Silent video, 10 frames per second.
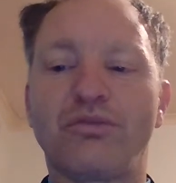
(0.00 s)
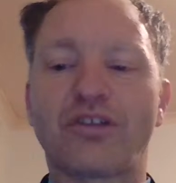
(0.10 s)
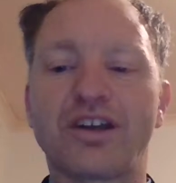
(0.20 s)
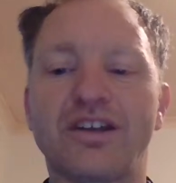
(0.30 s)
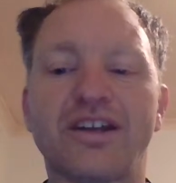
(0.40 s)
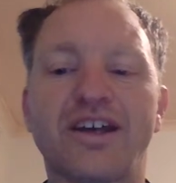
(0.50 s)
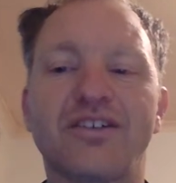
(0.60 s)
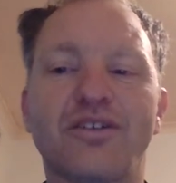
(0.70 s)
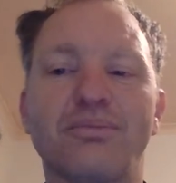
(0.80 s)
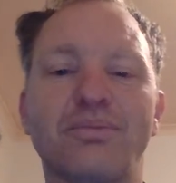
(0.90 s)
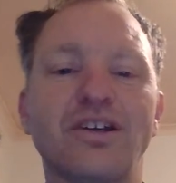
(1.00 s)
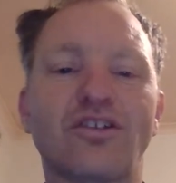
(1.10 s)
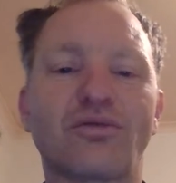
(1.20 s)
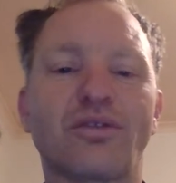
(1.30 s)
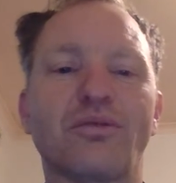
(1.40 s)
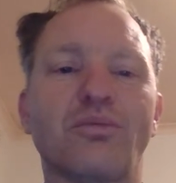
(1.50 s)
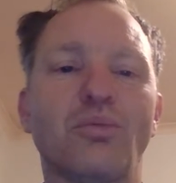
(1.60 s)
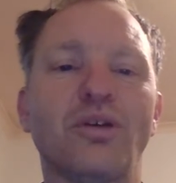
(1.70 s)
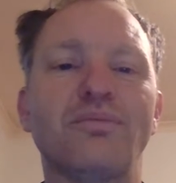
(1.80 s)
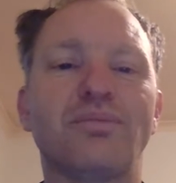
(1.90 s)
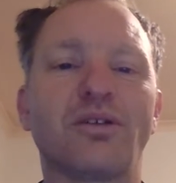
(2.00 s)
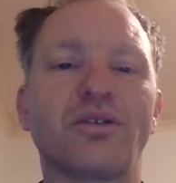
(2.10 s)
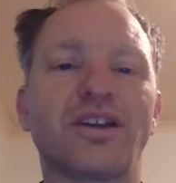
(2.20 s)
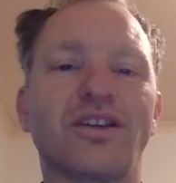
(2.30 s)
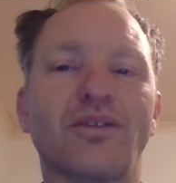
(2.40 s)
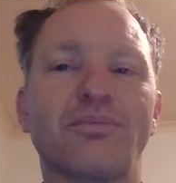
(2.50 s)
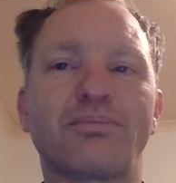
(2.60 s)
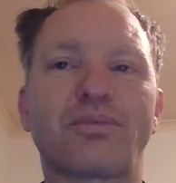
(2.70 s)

taking down to the beach with the wind blowing and the